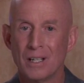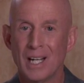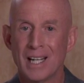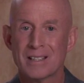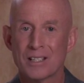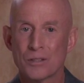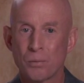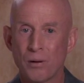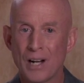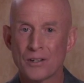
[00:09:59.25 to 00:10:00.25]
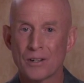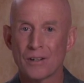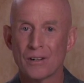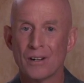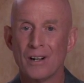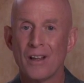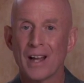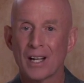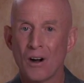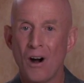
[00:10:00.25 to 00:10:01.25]
It's this pressure
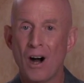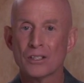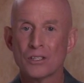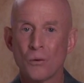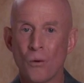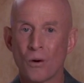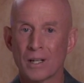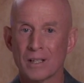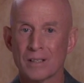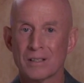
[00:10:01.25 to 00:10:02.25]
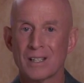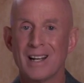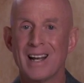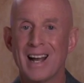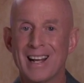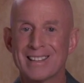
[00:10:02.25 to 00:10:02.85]
that causes organs and